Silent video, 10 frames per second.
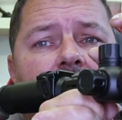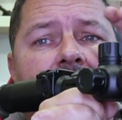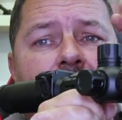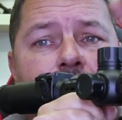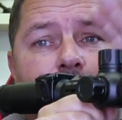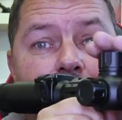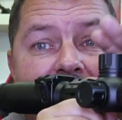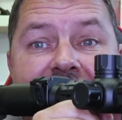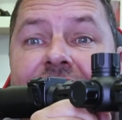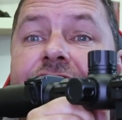it
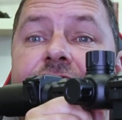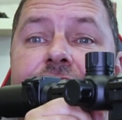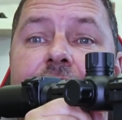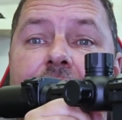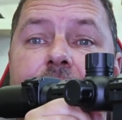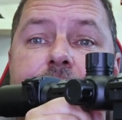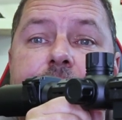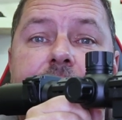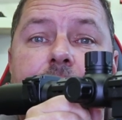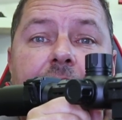freezes the screen
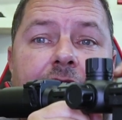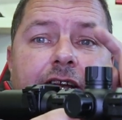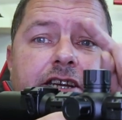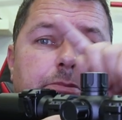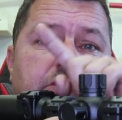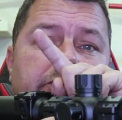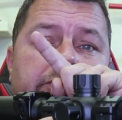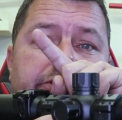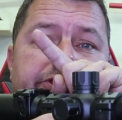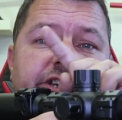for you, and then you move the
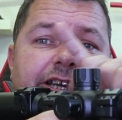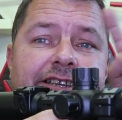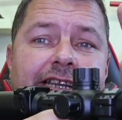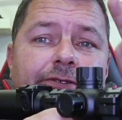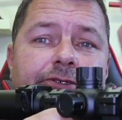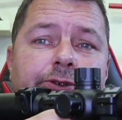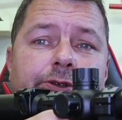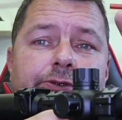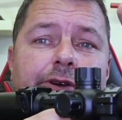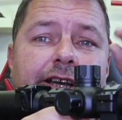crosshairs left
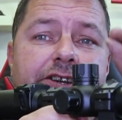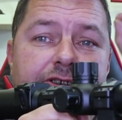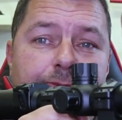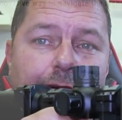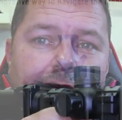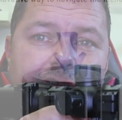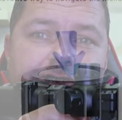or right to where